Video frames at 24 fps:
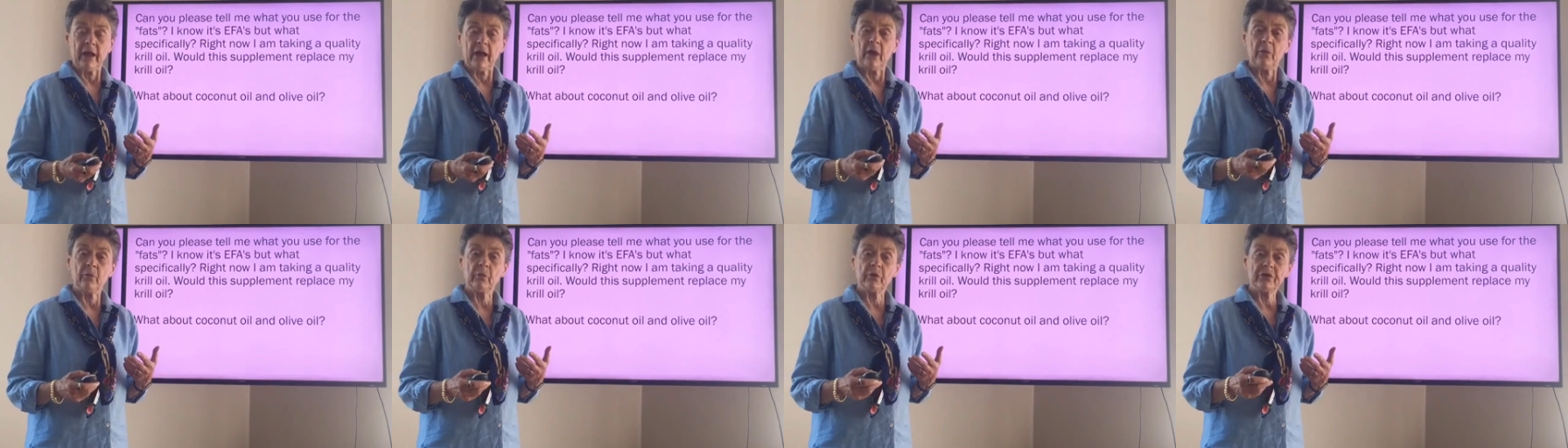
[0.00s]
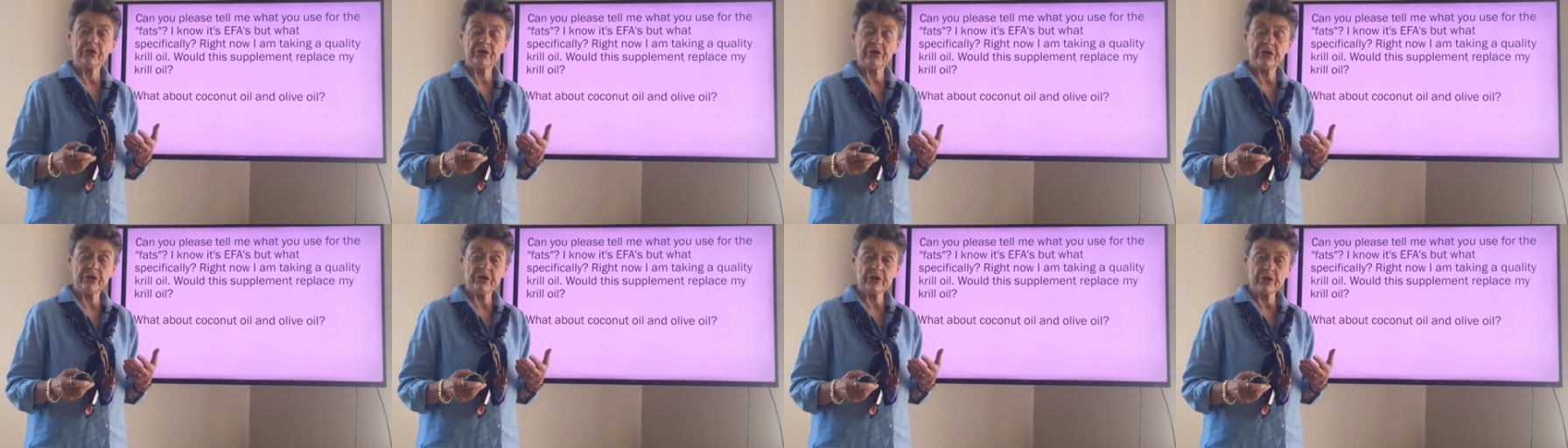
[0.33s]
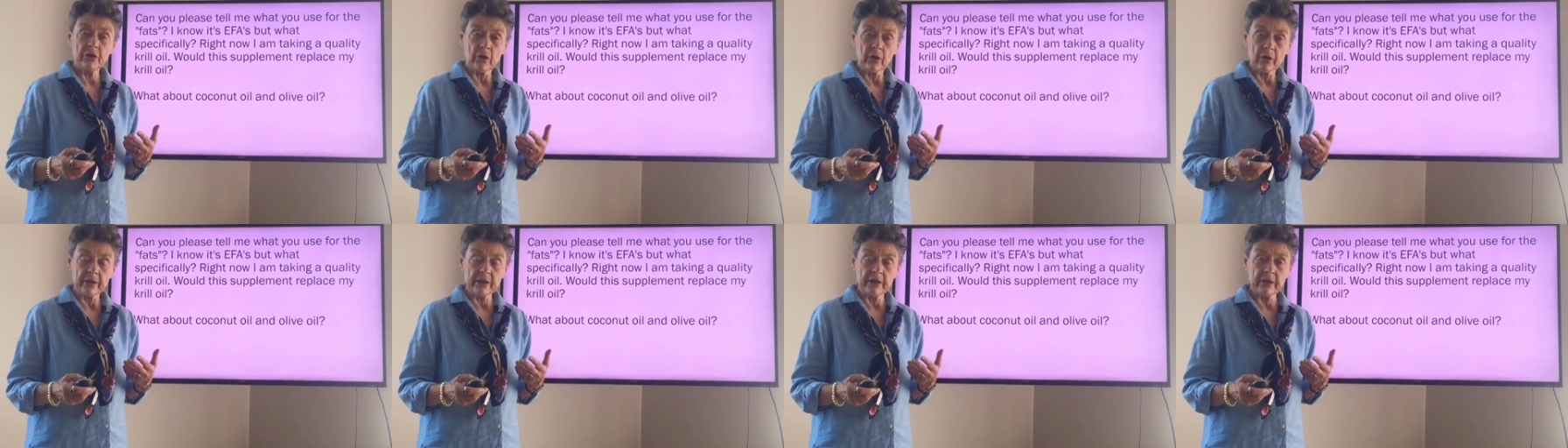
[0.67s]
And what she's
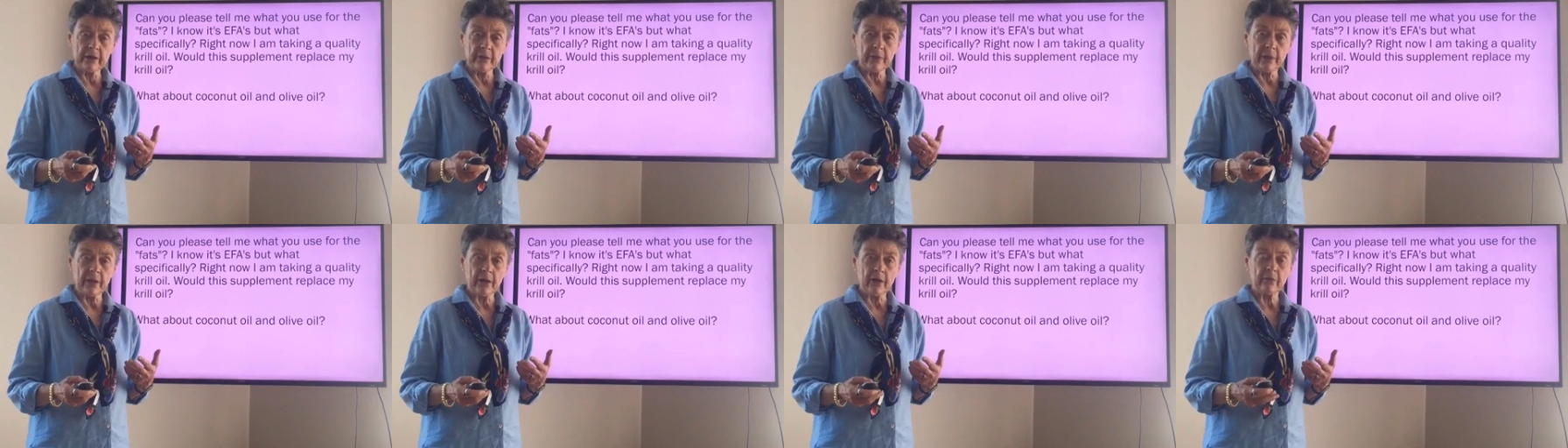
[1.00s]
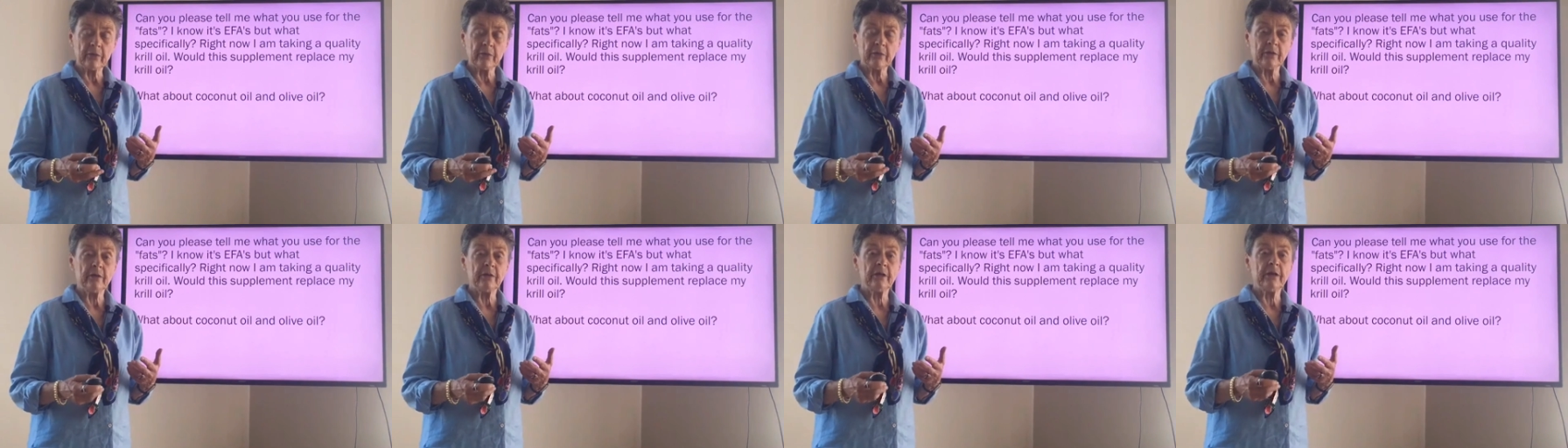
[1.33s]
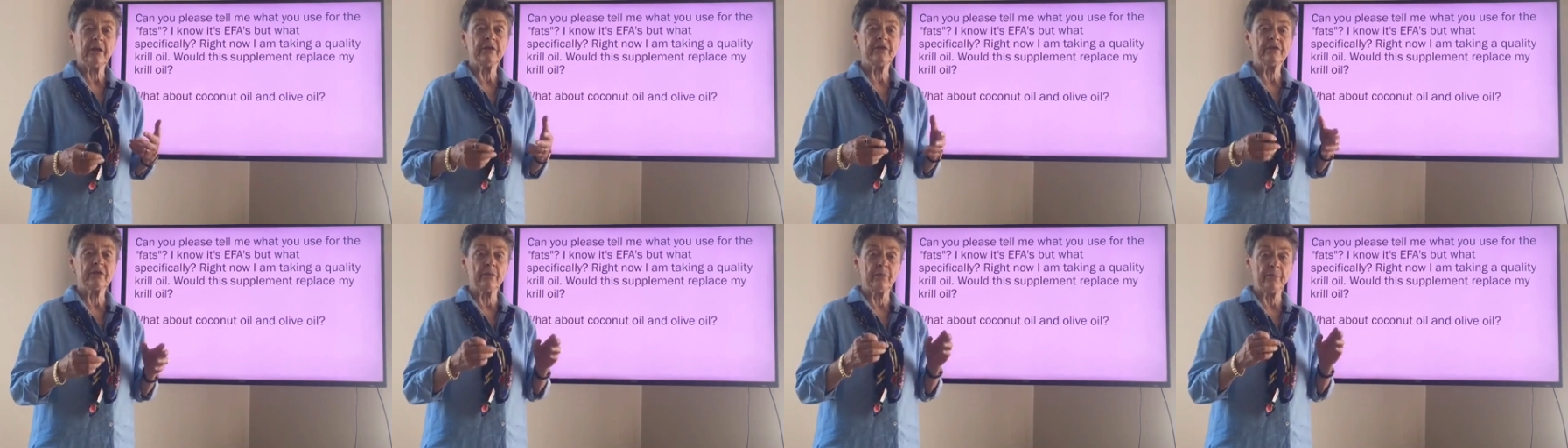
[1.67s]
talking about
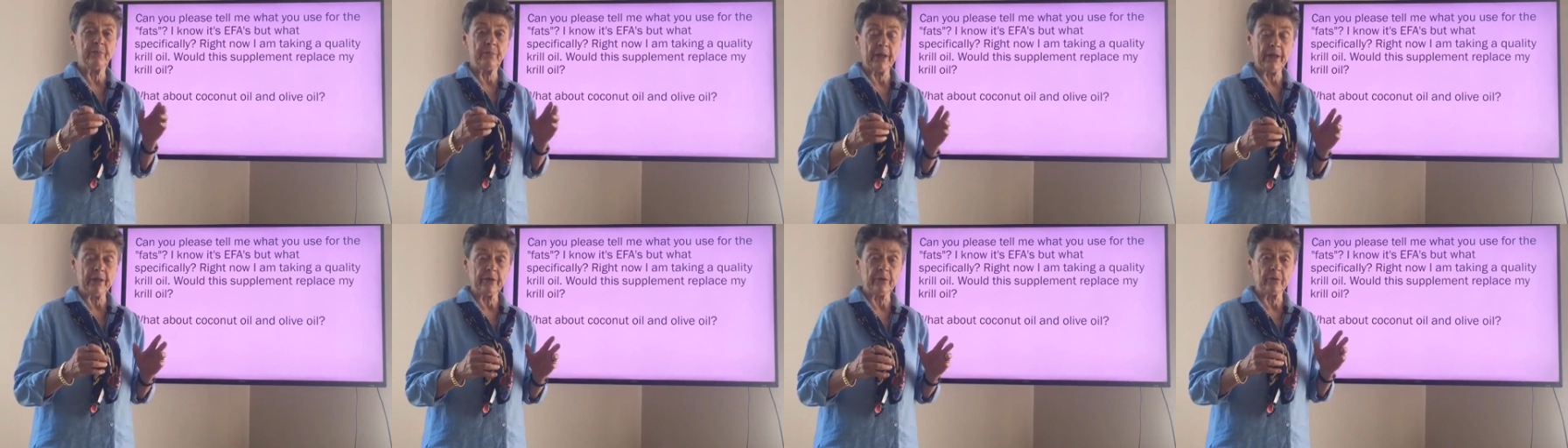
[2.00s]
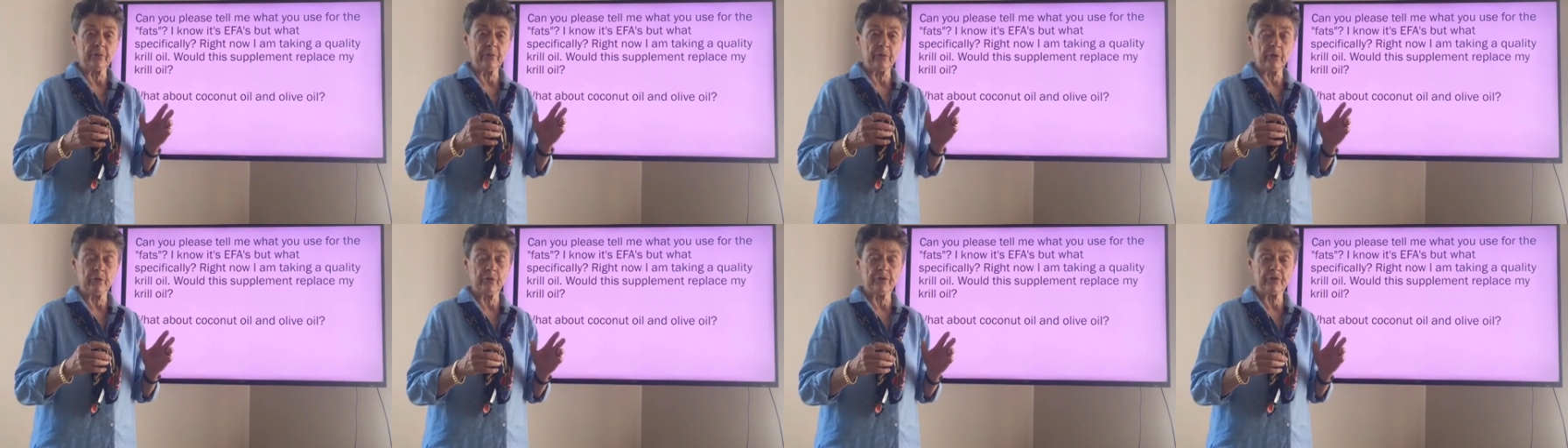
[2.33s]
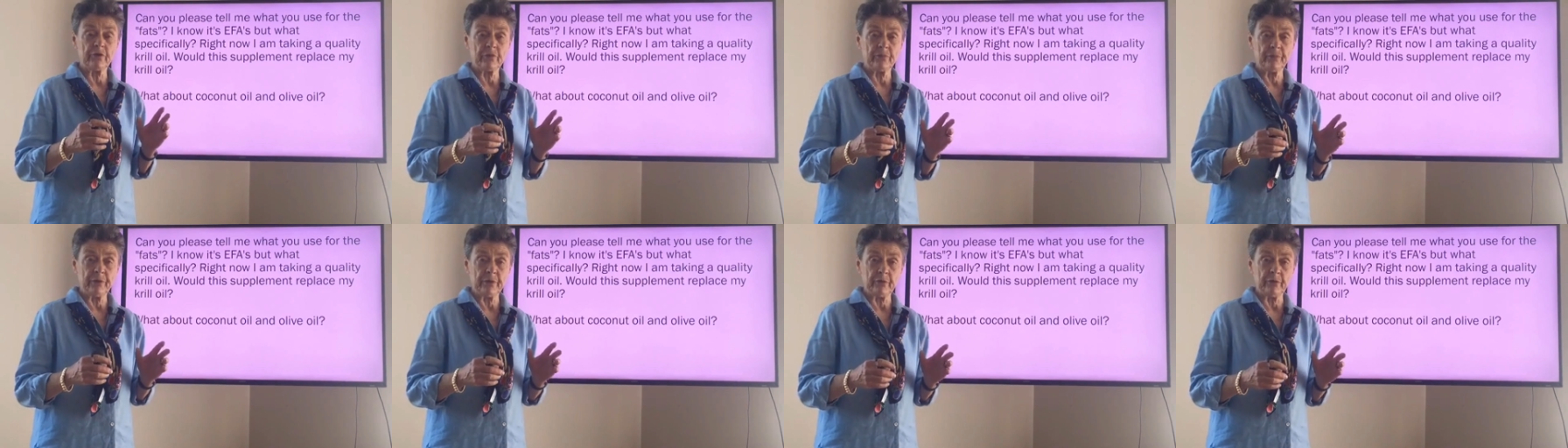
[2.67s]
is the Better
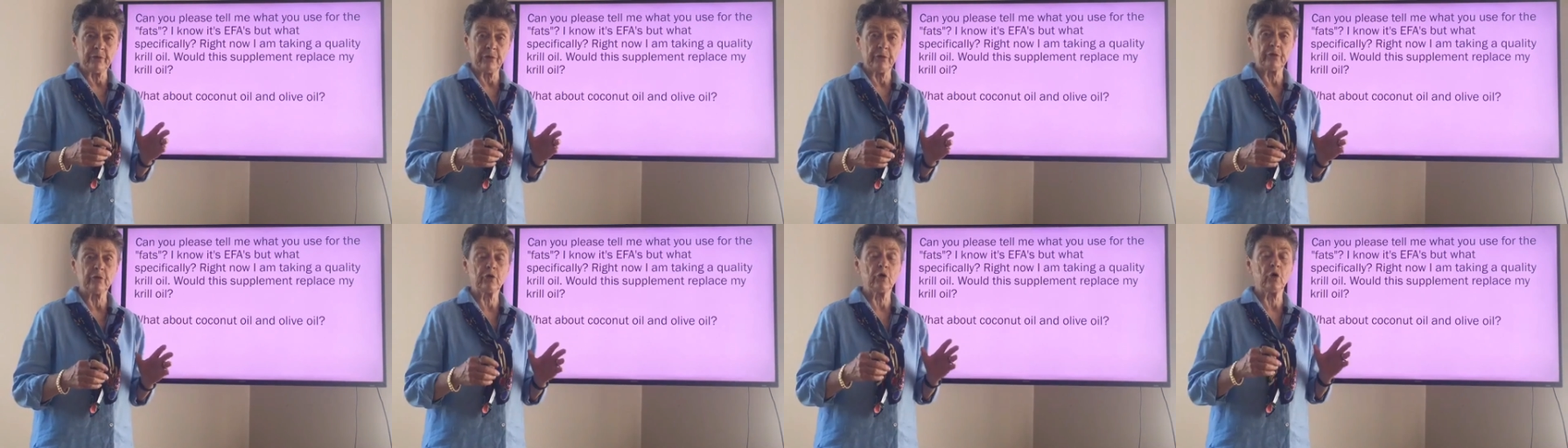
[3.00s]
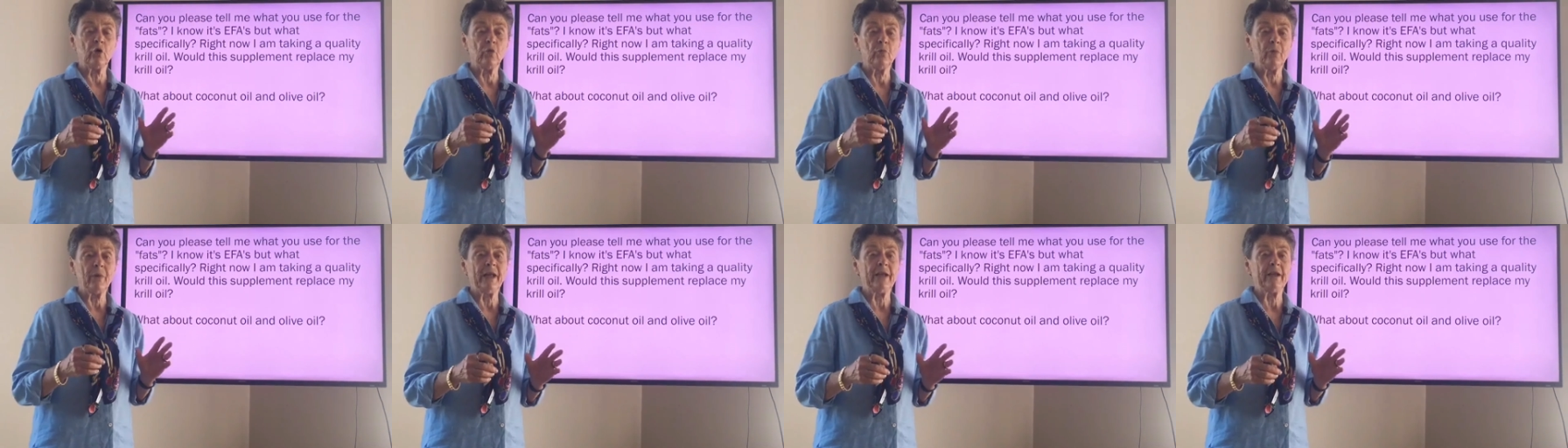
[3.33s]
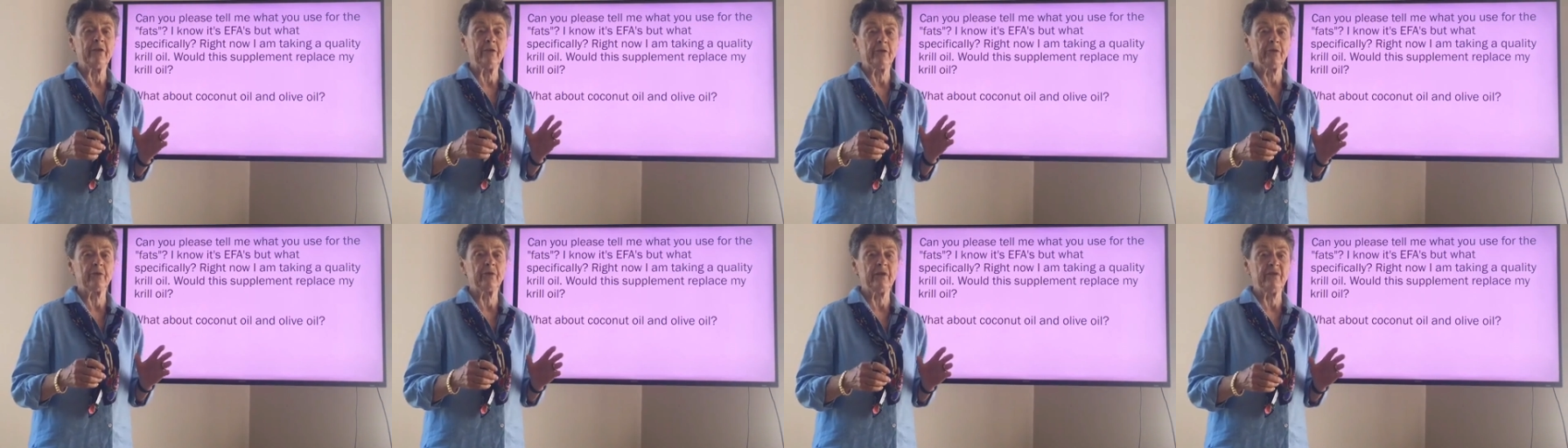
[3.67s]
Bones Builder
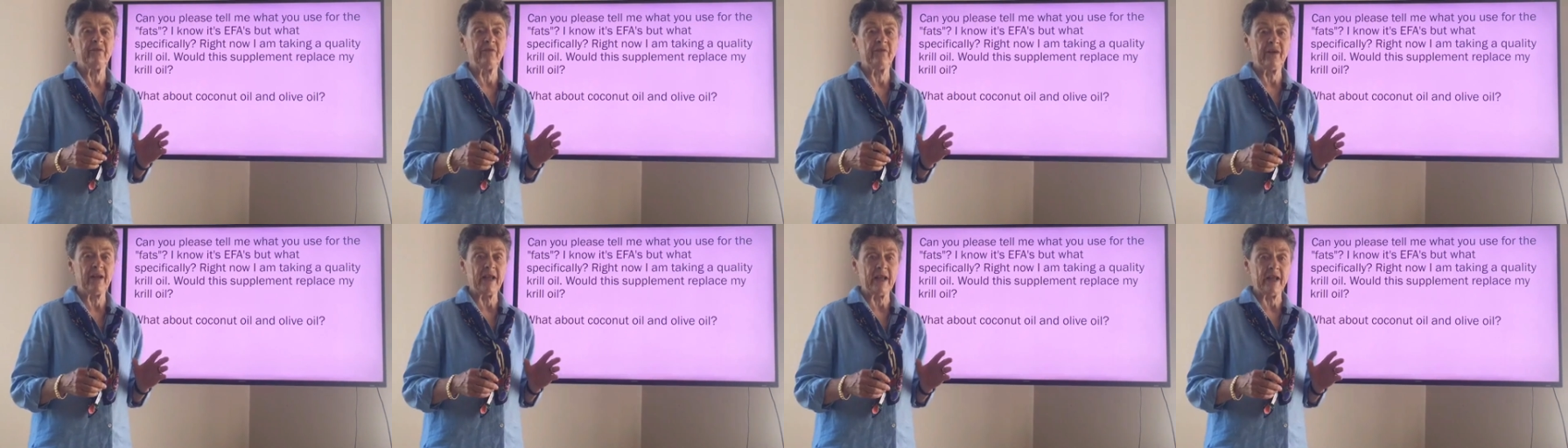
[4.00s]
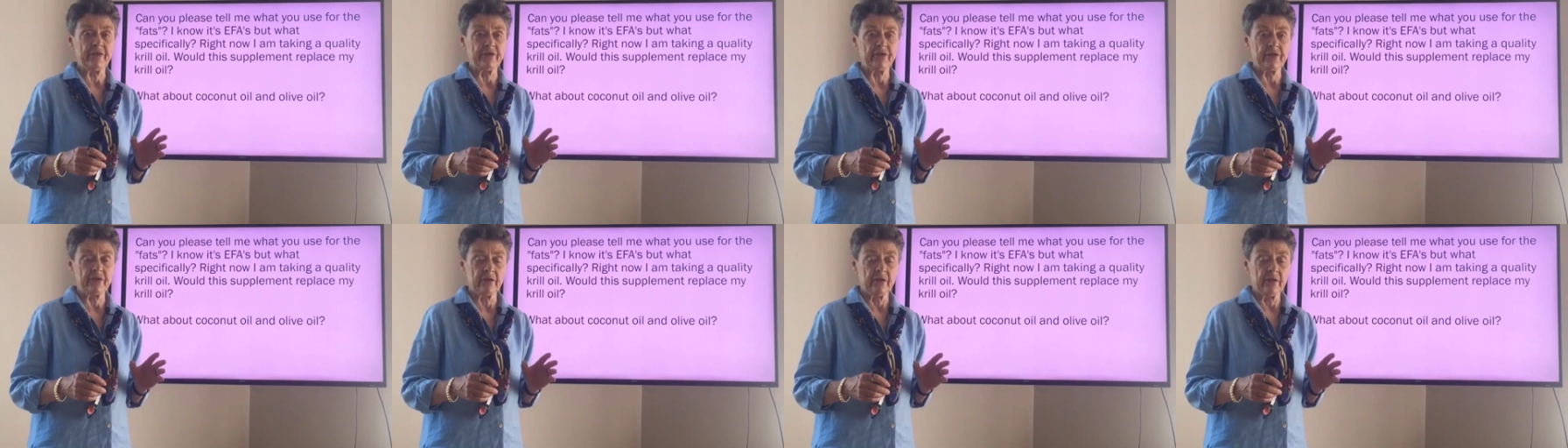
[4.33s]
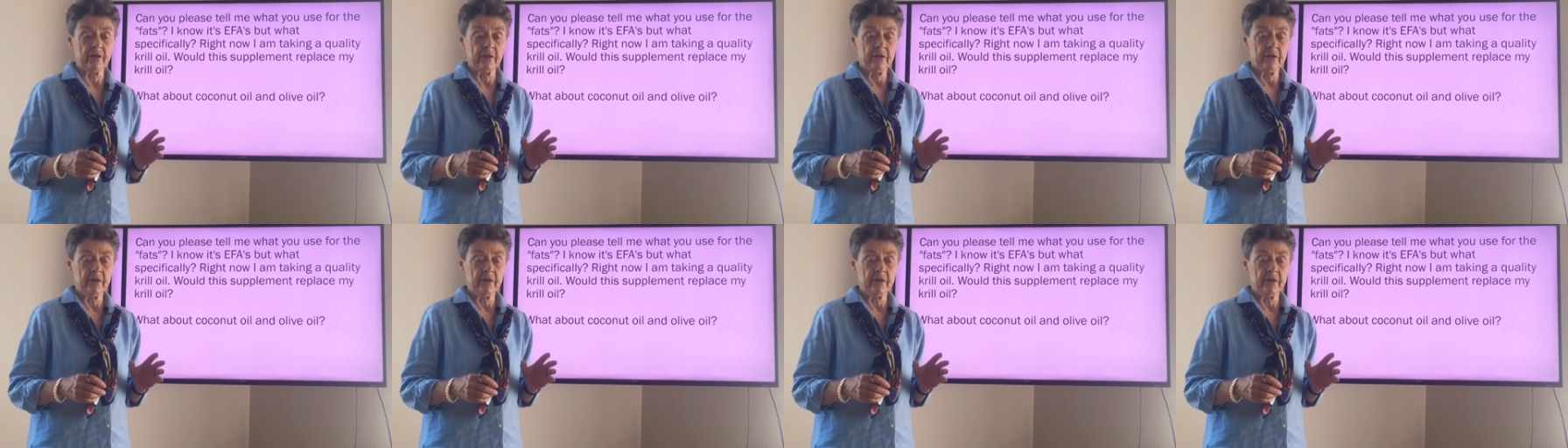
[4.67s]
omega-3 fats.